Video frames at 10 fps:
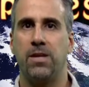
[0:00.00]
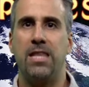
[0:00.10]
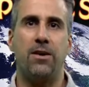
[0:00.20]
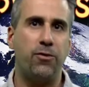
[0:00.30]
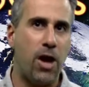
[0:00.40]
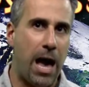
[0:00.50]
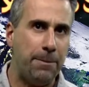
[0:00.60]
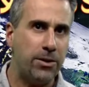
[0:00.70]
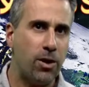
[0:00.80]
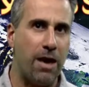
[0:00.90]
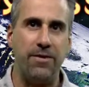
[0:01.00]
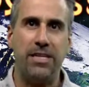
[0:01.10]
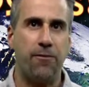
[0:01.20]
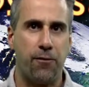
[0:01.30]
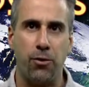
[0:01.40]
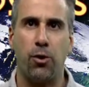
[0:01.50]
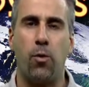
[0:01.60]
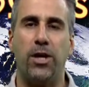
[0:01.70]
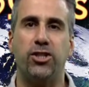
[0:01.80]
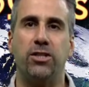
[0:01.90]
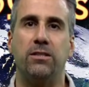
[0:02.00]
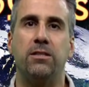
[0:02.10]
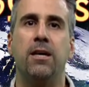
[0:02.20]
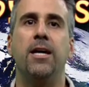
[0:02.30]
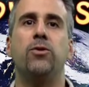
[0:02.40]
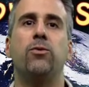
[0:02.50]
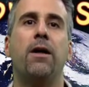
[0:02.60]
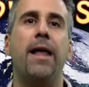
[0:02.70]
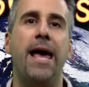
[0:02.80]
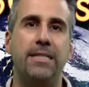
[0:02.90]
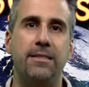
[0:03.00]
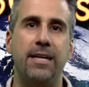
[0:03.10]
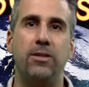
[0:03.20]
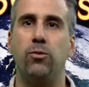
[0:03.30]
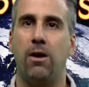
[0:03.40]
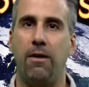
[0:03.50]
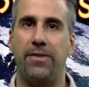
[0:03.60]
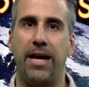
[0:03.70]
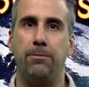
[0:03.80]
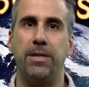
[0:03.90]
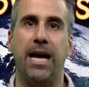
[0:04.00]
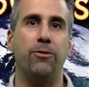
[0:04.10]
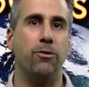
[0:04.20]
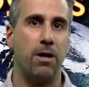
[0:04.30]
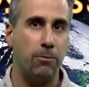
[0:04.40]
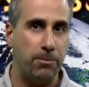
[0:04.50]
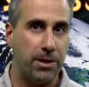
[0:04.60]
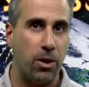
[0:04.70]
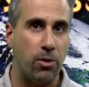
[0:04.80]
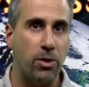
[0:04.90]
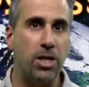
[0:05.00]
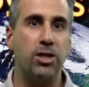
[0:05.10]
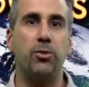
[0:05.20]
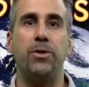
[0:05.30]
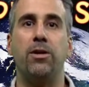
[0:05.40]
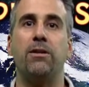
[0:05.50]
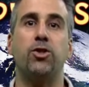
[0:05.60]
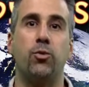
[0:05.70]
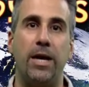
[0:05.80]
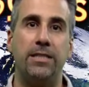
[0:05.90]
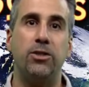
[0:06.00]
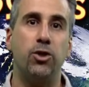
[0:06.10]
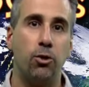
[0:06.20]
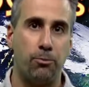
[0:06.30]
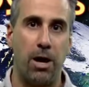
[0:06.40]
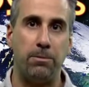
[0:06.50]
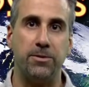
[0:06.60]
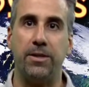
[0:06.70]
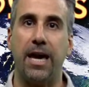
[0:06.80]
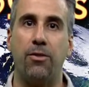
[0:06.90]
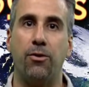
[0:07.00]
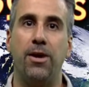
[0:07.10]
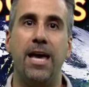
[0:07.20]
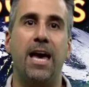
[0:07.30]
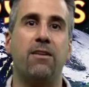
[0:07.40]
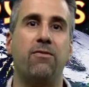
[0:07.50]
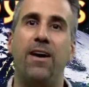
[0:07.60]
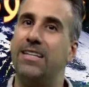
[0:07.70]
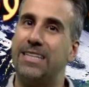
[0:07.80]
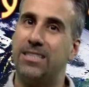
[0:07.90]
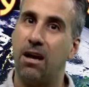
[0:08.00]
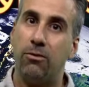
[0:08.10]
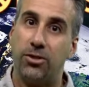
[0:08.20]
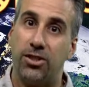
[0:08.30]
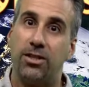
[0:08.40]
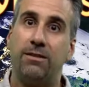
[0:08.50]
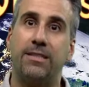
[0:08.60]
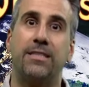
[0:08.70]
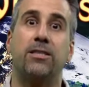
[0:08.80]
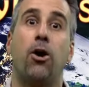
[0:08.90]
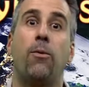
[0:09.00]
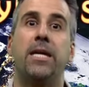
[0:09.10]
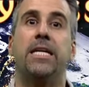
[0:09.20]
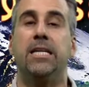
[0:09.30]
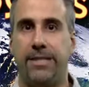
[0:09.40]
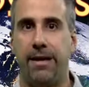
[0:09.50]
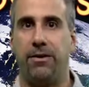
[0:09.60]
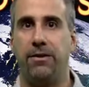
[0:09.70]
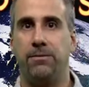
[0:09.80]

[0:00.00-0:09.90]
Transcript: Now, if you happen to have any further questions, do not hesitate to contact me at the number below so we can address your problems together and find that solution that is already there.